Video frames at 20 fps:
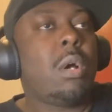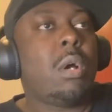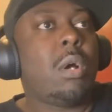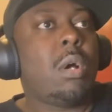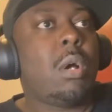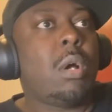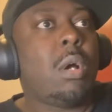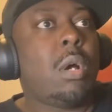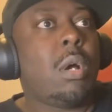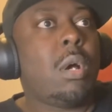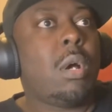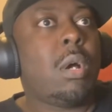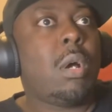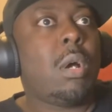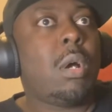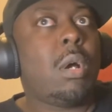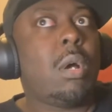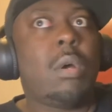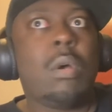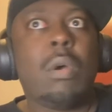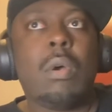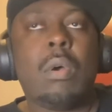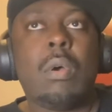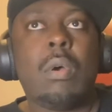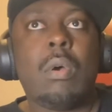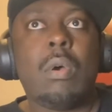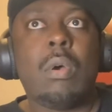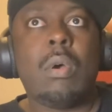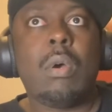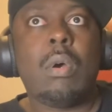
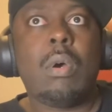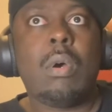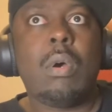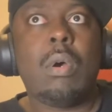(no one is talking)